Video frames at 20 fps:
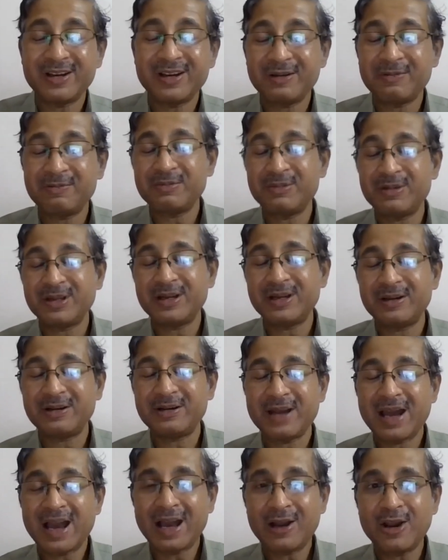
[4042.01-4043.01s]

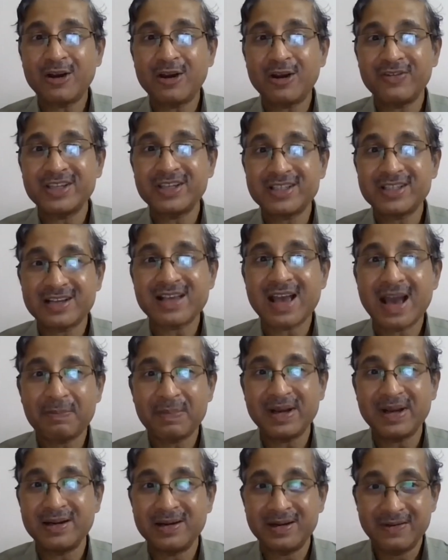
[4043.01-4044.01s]
the dialogue which has
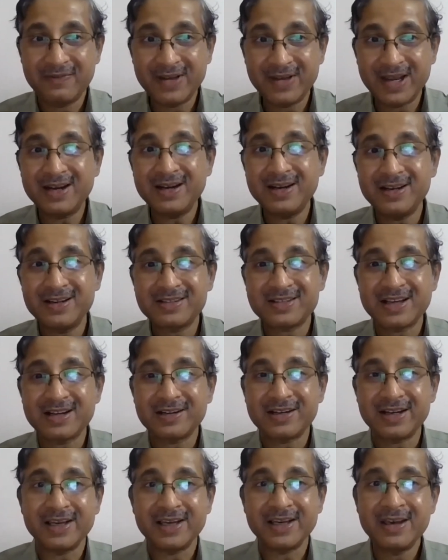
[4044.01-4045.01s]
happened very
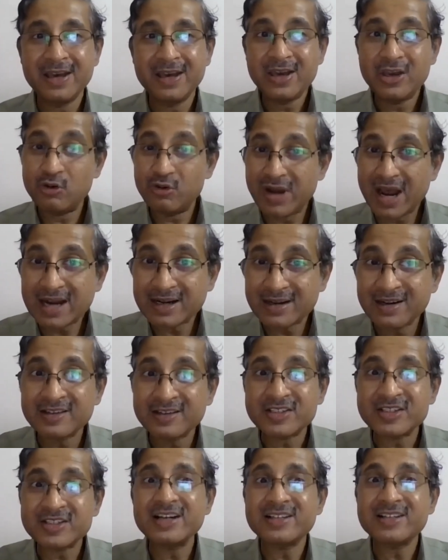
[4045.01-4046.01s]
recently, United
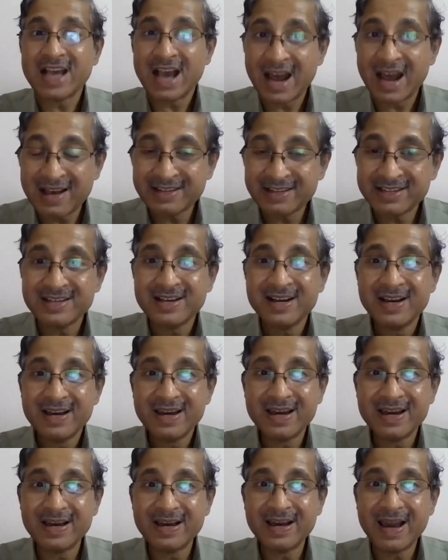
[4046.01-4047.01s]
States has
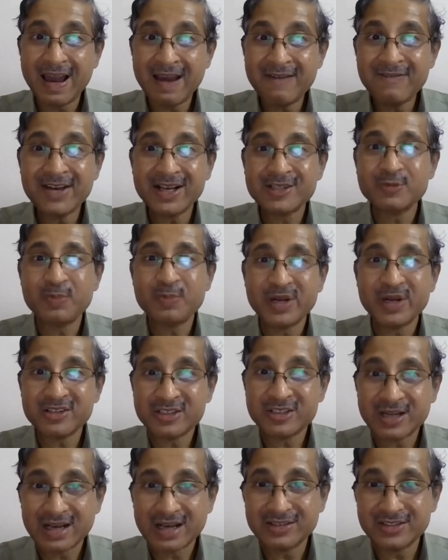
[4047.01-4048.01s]
have
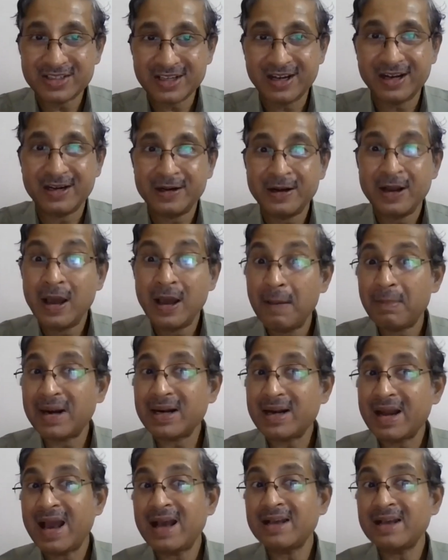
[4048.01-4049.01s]
expressed concern,
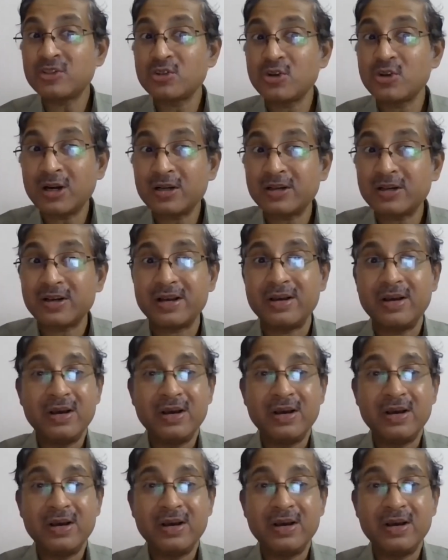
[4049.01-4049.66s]
but has not